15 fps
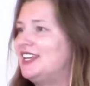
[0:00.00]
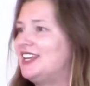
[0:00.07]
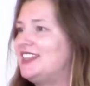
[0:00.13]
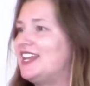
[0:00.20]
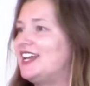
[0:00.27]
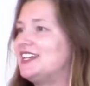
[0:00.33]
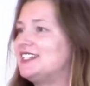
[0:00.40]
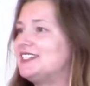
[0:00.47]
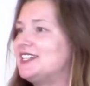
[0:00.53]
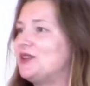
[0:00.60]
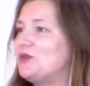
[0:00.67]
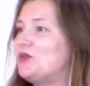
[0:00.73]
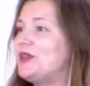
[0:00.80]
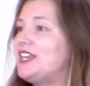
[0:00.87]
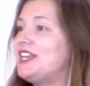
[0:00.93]
and that is
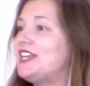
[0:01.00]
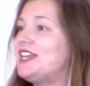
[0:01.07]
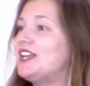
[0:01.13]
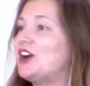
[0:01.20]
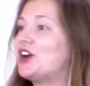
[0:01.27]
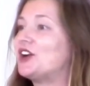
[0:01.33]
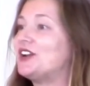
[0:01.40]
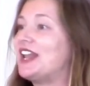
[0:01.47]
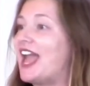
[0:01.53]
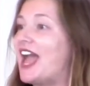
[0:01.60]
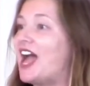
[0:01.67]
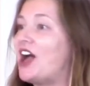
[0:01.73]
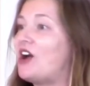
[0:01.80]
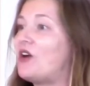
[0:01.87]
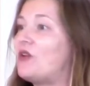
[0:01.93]
that we are
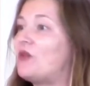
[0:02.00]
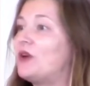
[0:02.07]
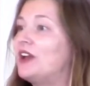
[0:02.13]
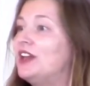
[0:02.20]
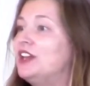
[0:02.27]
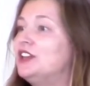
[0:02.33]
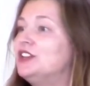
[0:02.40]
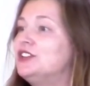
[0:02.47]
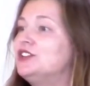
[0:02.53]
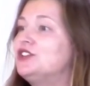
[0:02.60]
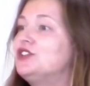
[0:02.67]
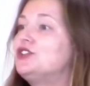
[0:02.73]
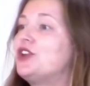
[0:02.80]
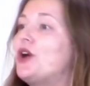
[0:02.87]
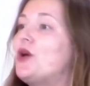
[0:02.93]
now
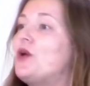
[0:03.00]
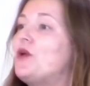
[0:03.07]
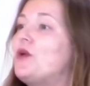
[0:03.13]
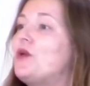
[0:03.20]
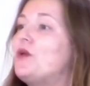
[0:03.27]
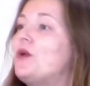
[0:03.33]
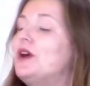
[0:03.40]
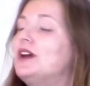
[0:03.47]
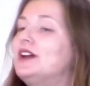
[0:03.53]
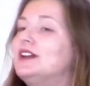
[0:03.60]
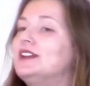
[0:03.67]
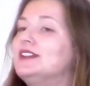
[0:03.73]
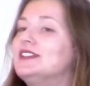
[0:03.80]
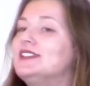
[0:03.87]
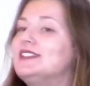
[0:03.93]
so
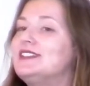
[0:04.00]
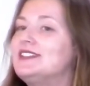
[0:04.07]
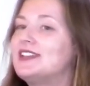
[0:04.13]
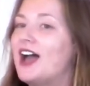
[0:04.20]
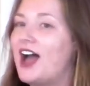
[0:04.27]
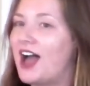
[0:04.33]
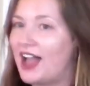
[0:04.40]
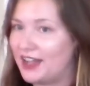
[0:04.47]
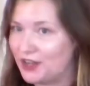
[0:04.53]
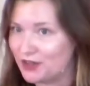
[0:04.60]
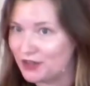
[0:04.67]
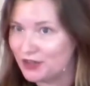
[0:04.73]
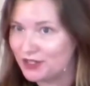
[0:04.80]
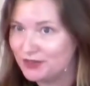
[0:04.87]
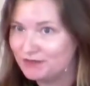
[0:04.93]

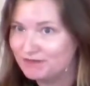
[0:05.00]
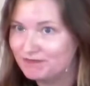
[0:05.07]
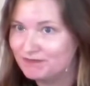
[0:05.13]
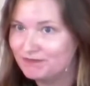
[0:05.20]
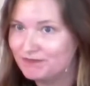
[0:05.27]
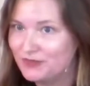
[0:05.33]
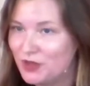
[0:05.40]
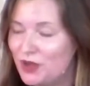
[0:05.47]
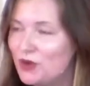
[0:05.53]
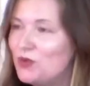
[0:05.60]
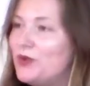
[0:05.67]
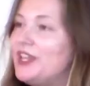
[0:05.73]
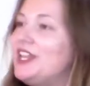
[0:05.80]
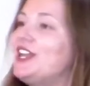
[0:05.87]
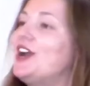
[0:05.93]
tired.
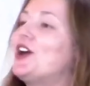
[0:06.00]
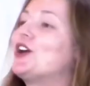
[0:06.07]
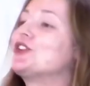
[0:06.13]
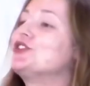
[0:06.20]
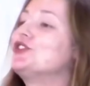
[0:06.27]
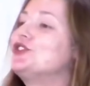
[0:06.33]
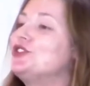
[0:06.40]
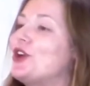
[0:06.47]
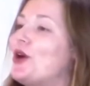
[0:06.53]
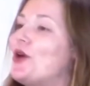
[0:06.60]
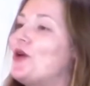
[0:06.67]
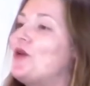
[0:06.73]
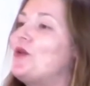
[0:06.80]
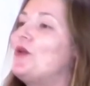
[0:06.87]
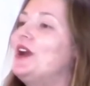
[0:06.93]
We are
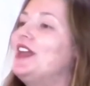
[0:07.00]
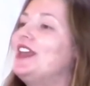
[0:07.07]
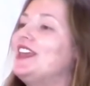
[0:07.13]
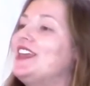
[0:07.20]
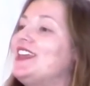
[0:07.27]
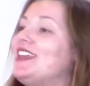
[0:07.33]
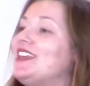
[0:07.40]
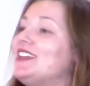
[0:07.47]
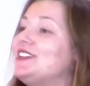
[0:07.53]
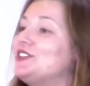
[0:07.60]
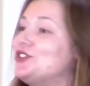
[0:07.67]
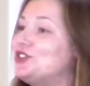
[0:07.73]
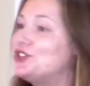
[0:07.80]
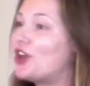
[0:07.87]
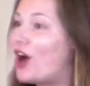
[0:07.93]
so
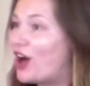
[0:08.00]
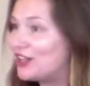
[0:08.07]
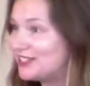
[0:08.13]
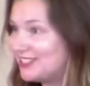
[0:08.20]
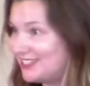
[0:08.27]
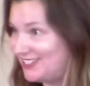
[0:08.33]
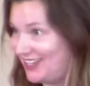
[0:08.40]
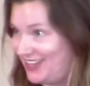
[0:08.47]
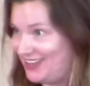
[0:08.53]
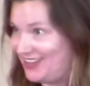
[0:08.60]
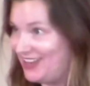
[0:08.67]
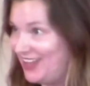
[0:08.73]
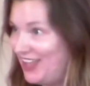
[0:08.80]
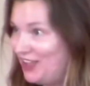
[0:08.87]
exhausted